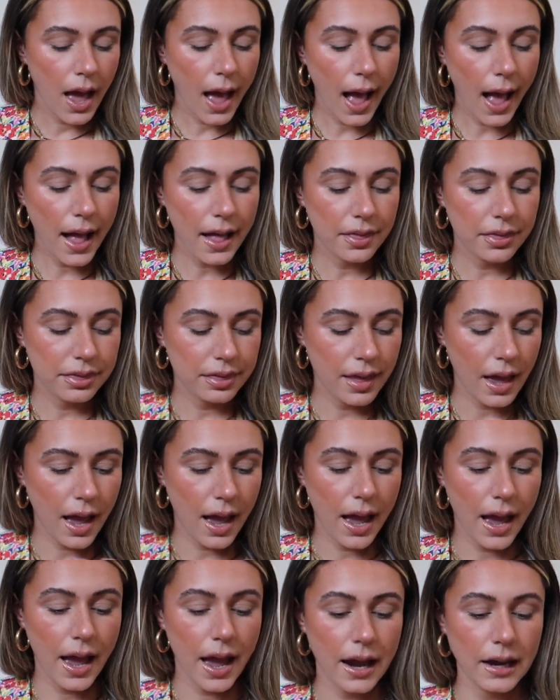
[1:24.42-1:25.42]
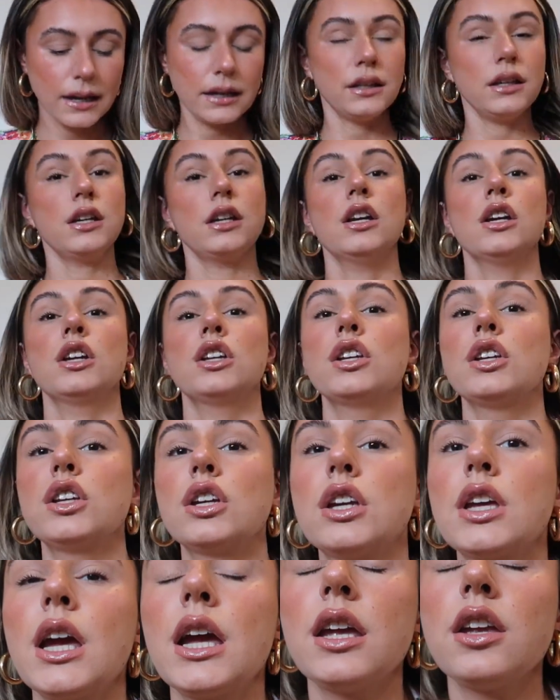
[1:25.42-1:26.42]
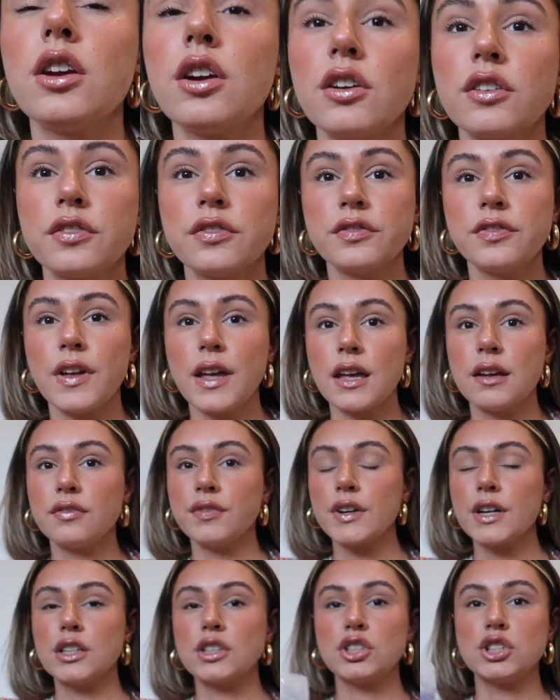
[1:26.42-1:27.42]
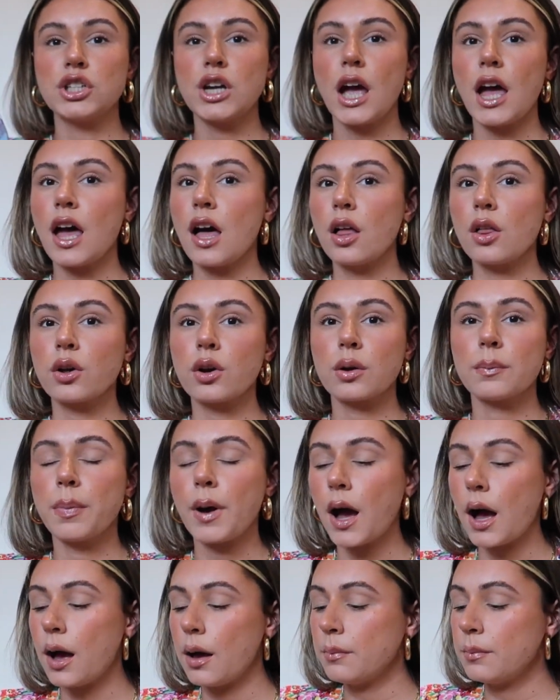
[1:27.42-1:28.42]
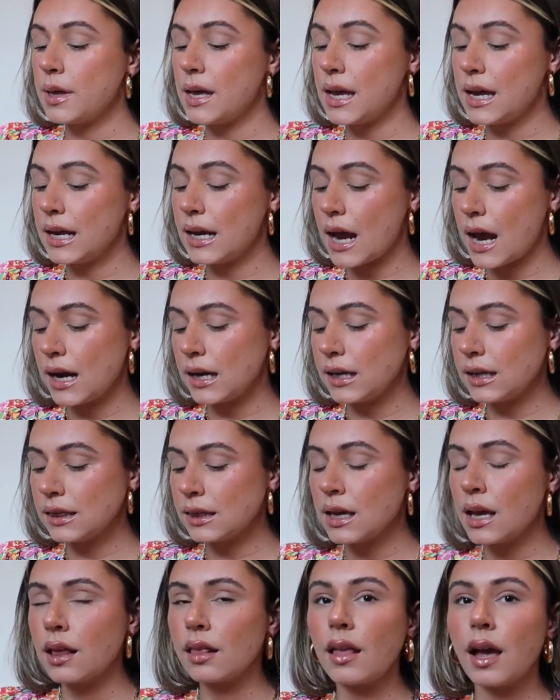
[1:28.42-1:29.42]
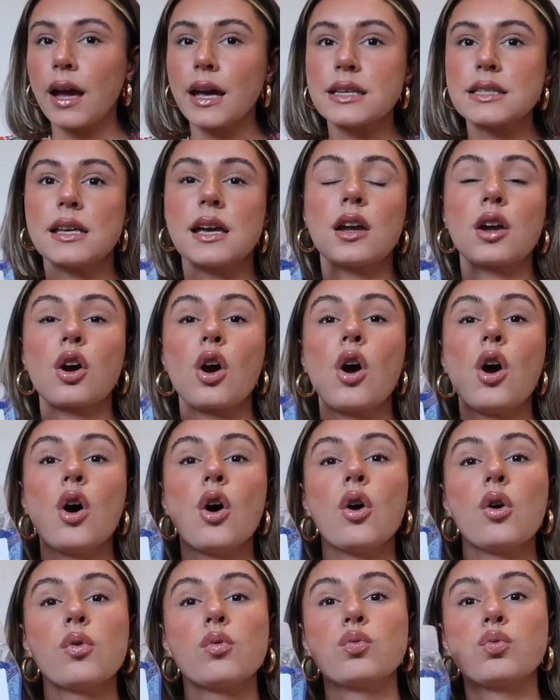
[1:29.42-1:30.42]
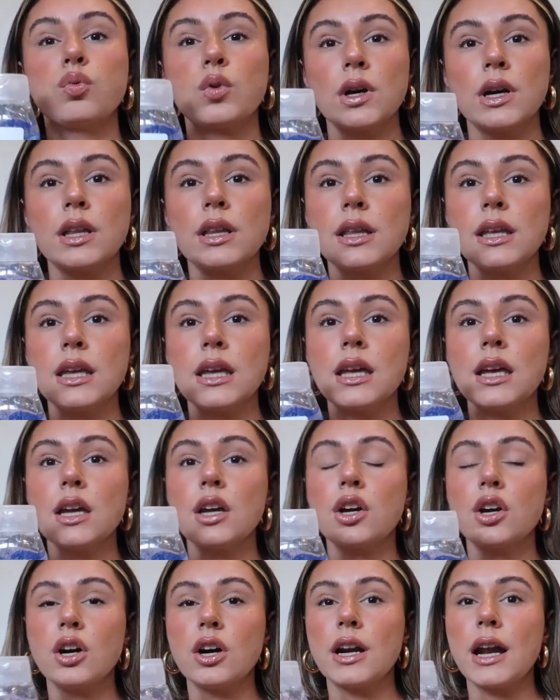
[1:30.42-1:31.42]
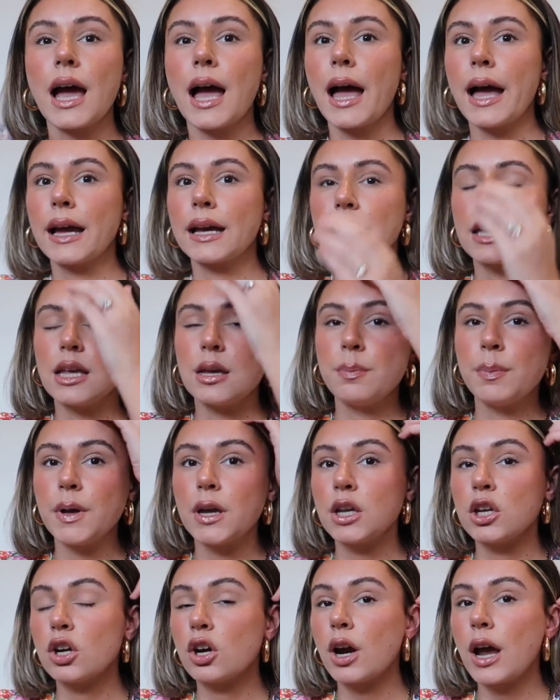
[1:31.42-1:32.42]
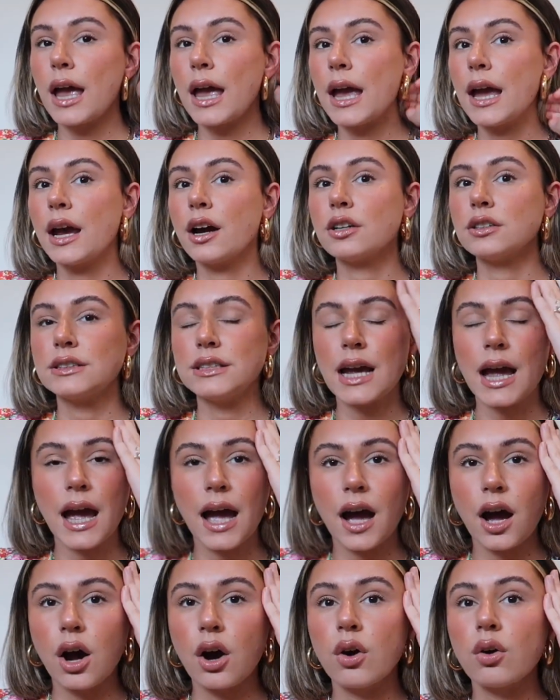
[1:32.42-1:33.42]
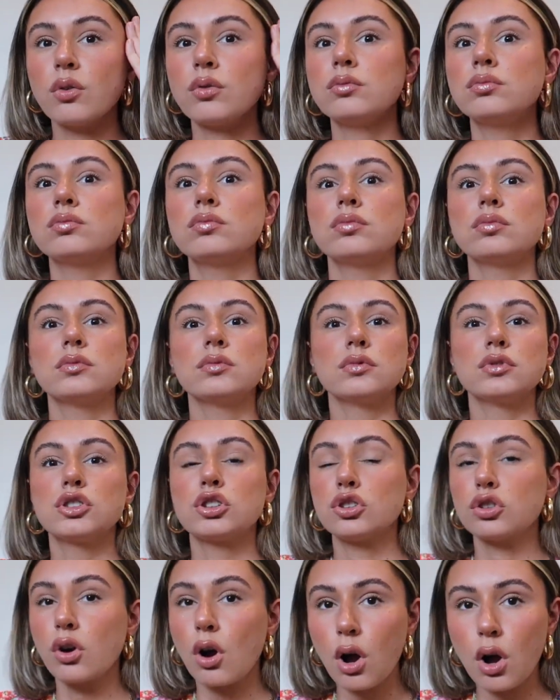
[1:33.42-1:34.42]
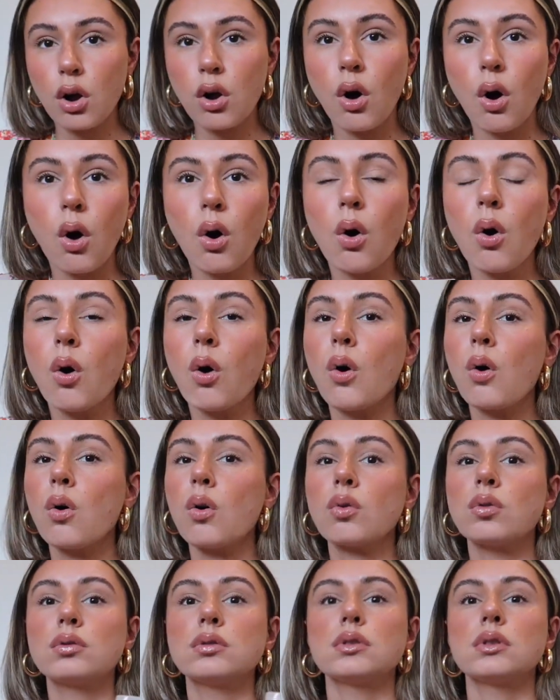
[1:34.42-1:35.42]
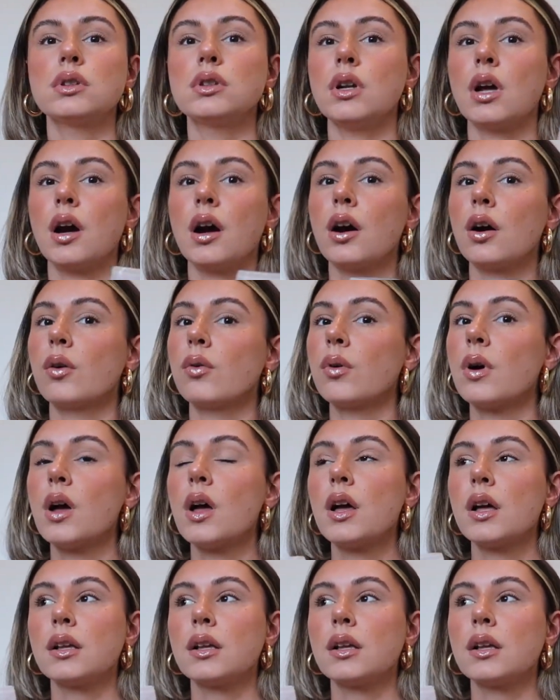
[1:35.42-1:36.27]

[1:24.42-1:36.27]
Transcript: And then get your favorite gel or pomade, anything that is like really good at keeping your hair down, strong hold, you know,